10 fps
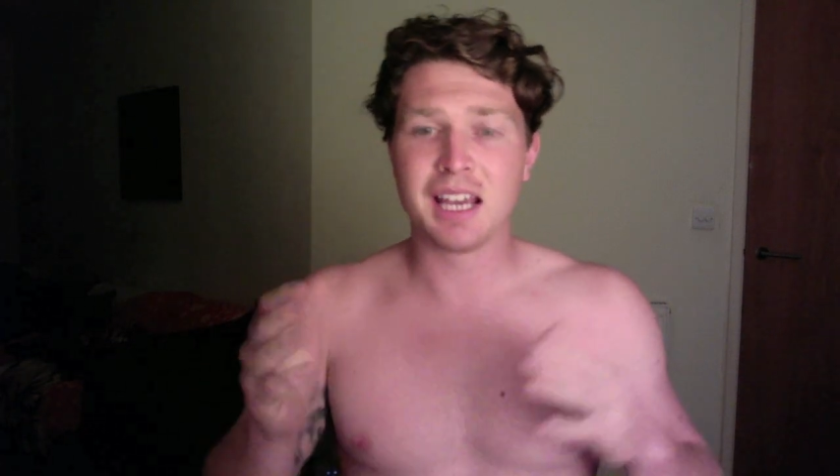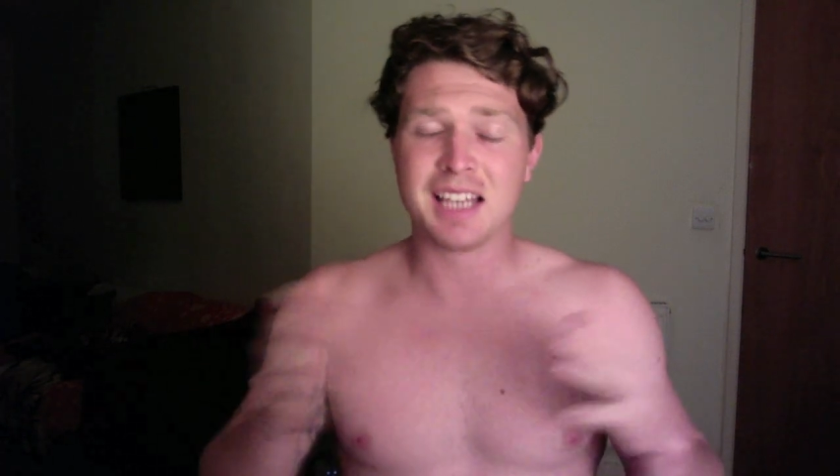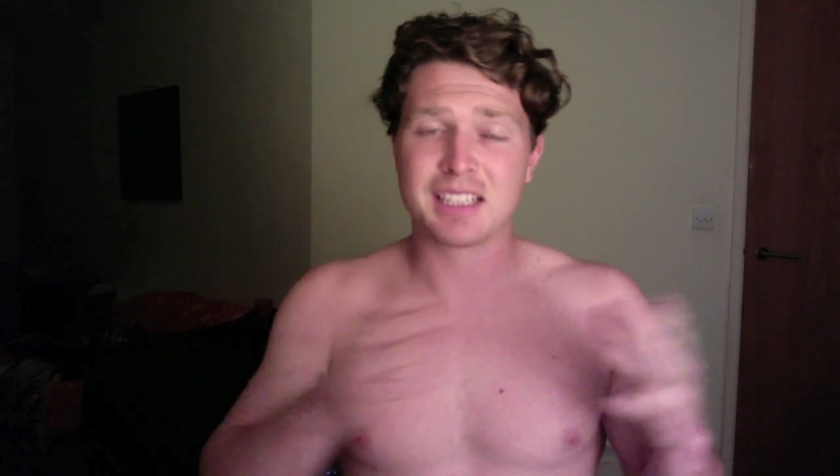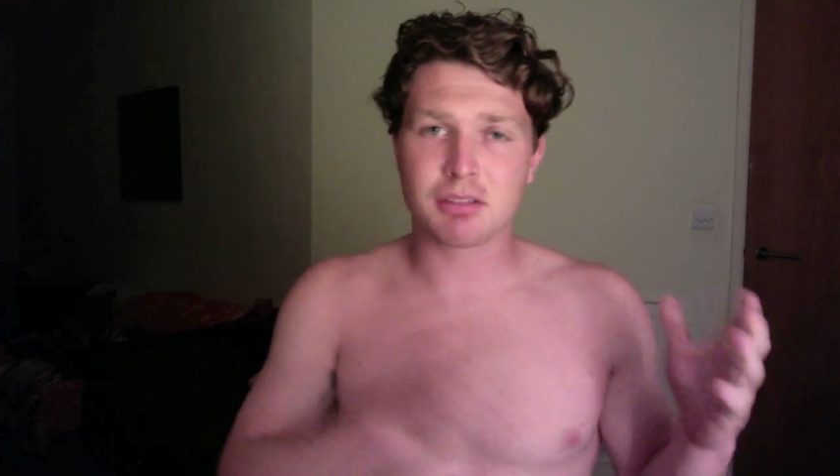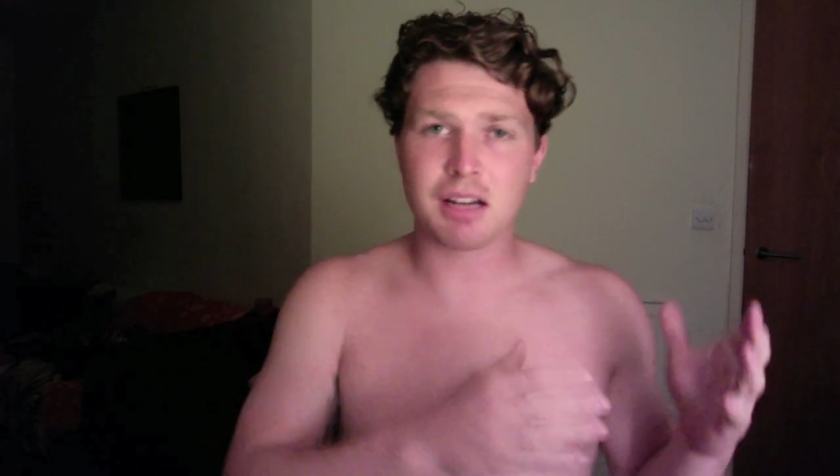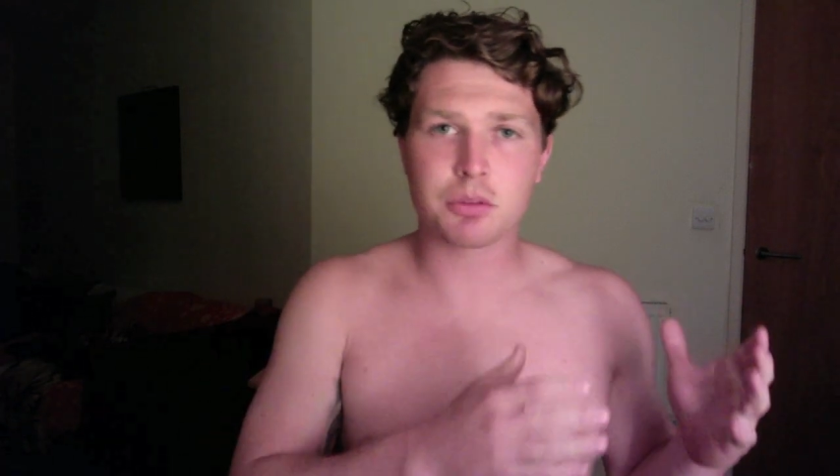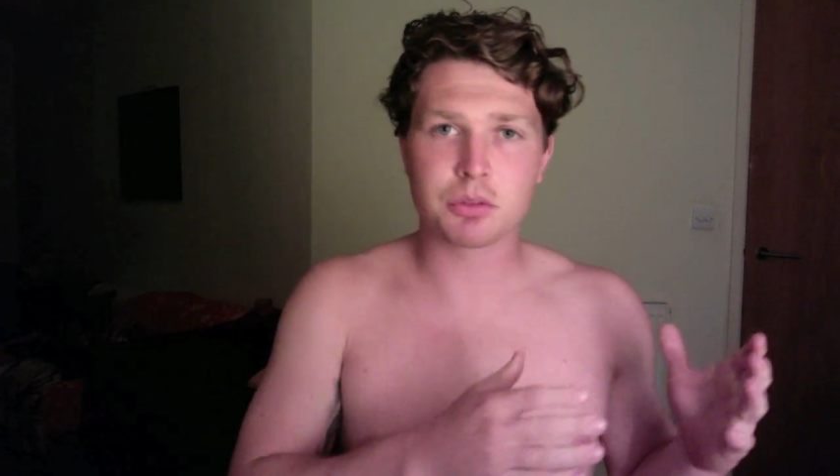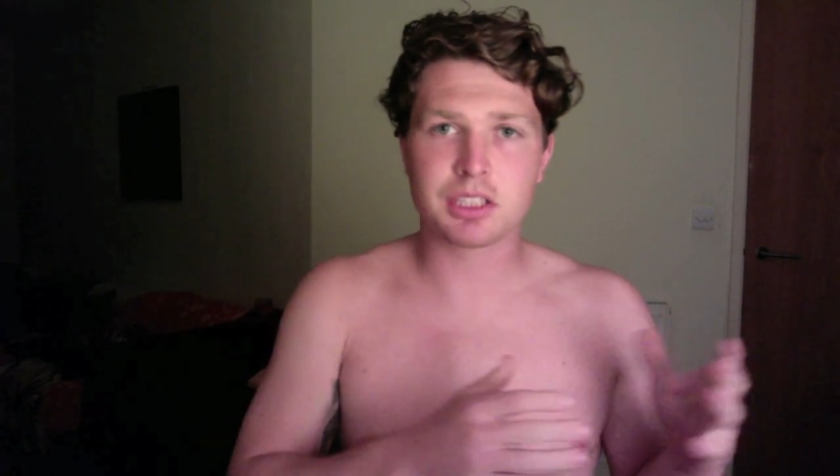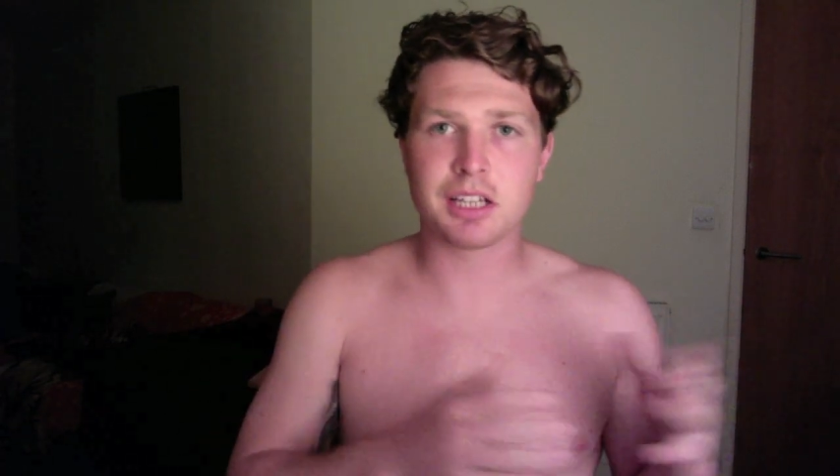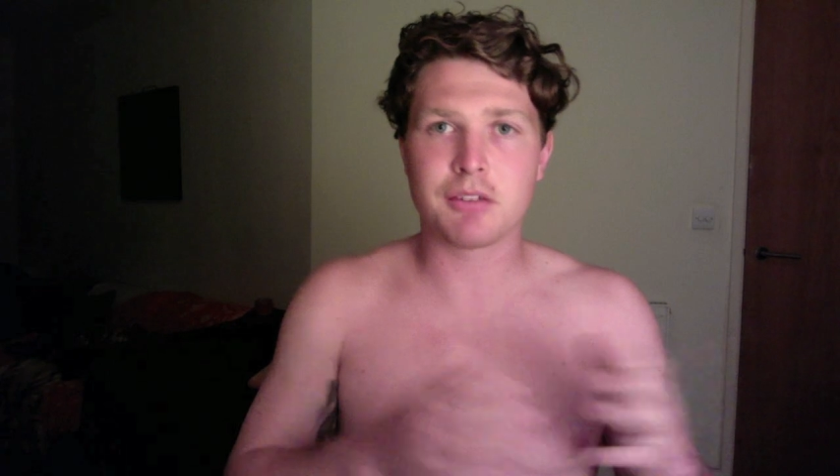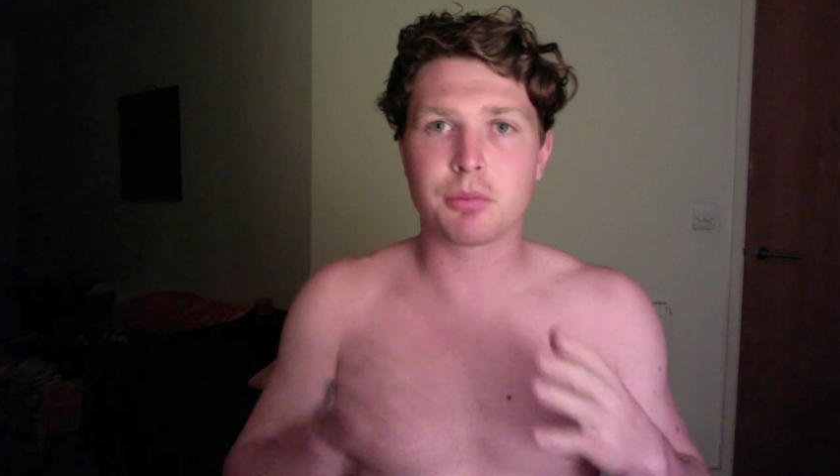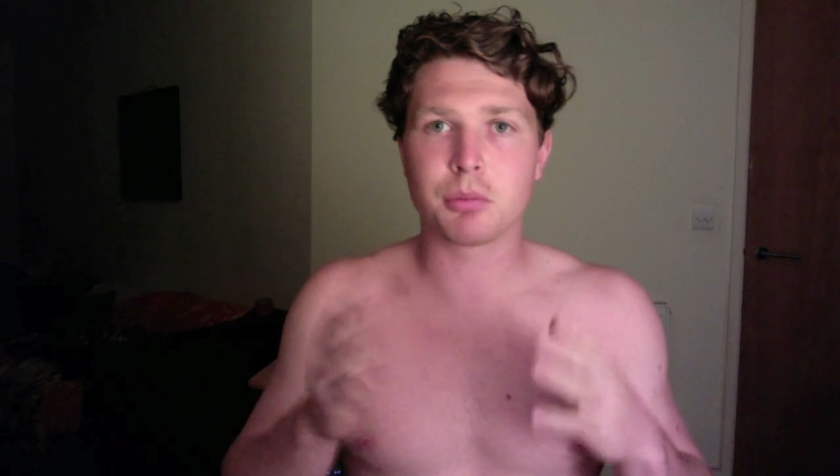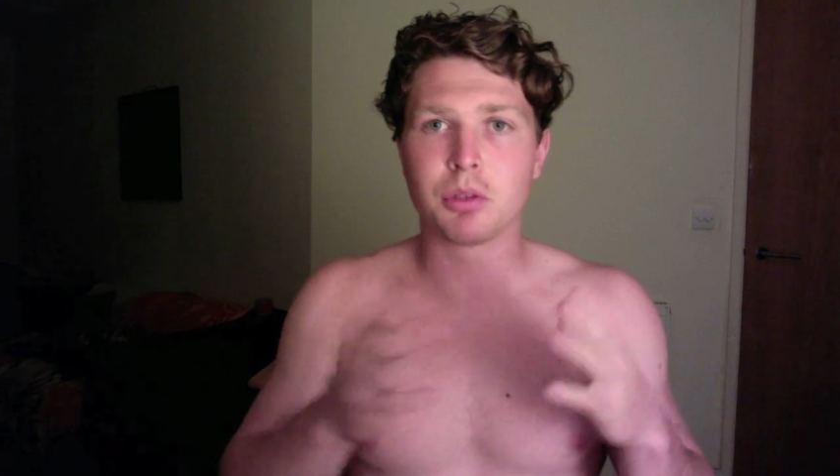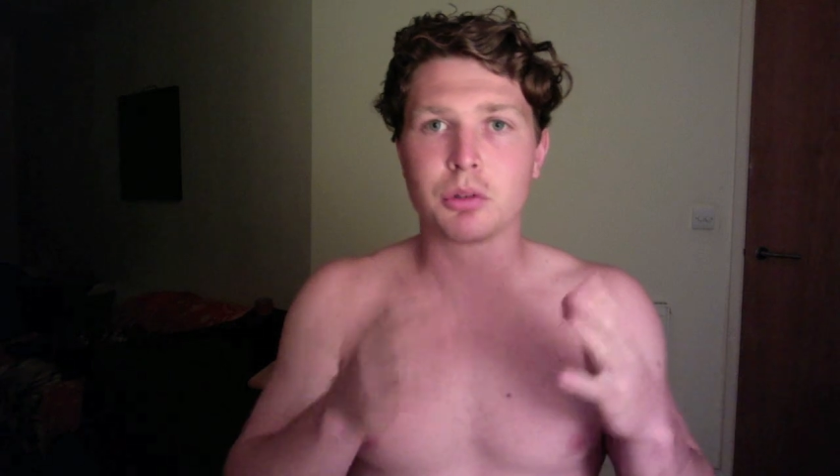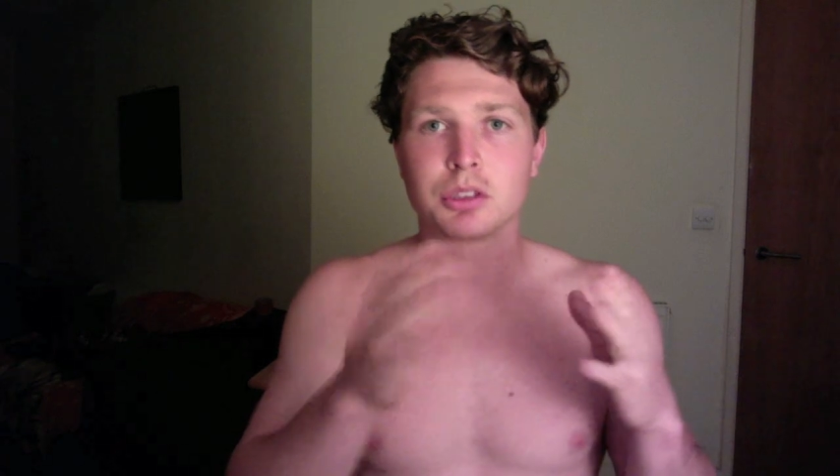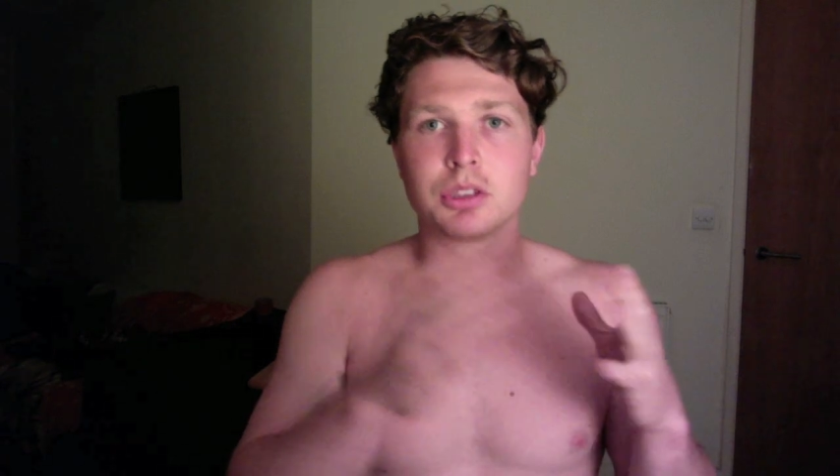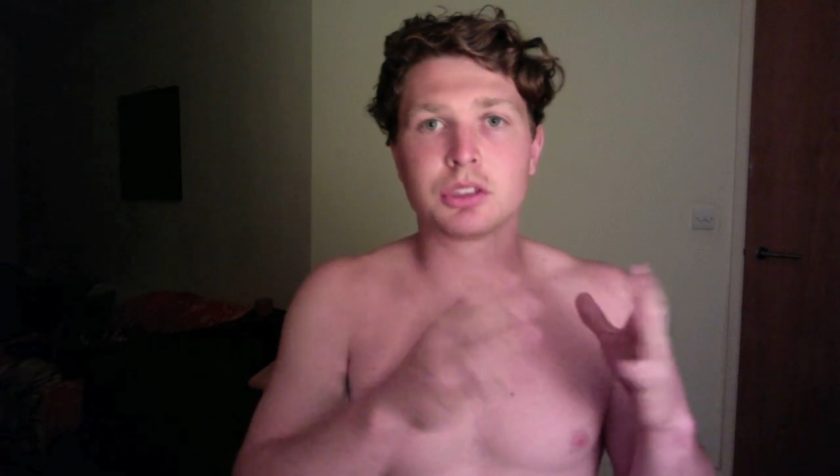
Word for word: It's a gradual shift, but we all should